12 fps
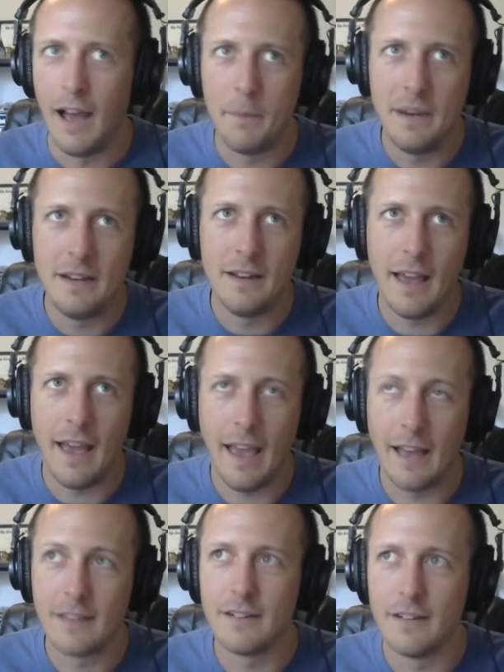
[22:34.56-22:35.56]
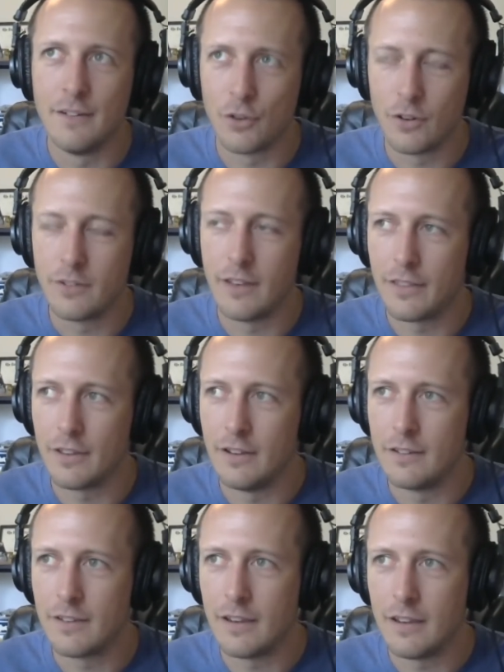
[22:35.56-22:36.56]
I mean, as an endurance athlete,
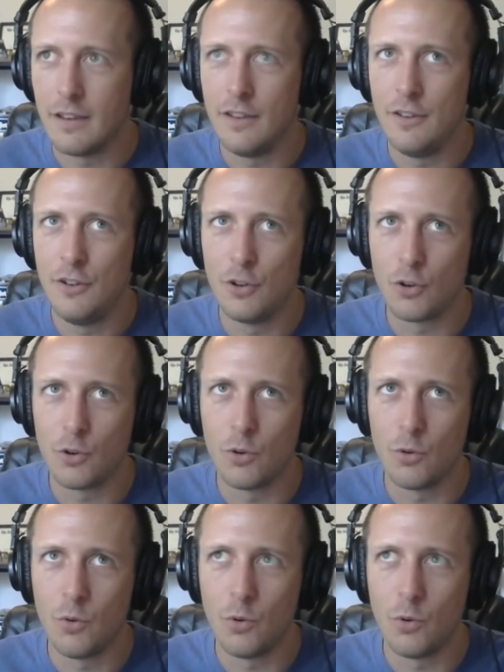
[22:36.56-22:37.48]
it's like your